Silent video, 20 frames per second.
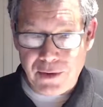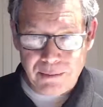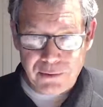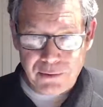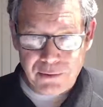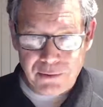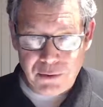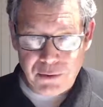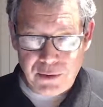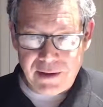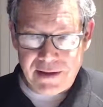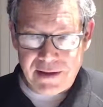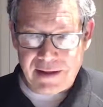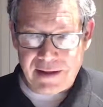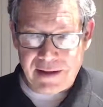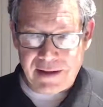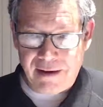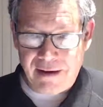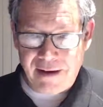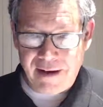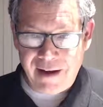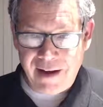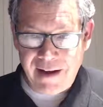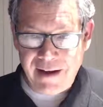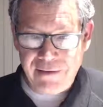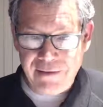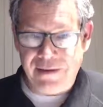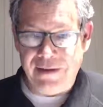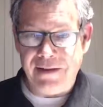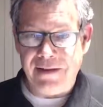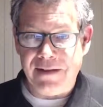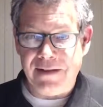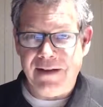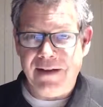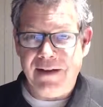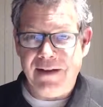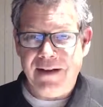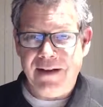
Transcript: and I'm doing this live, and